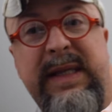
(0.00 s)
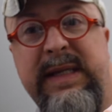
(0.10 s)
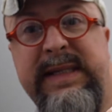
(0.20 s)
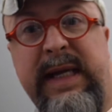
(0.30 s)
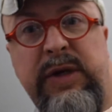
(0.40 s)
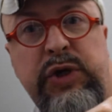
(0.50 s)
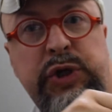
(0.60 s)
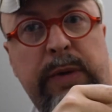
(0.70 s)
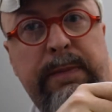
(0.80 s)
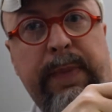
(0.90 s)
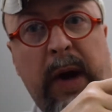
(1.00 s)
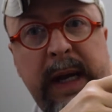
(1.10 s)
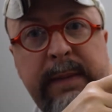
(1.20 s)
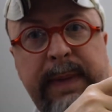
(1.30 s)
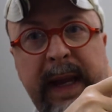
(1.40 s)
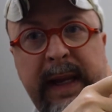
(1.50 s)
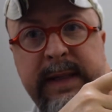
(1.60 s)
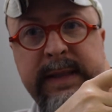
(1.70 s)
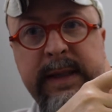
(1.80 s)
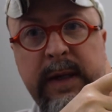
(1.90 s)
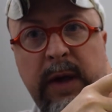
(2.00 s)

signature body paint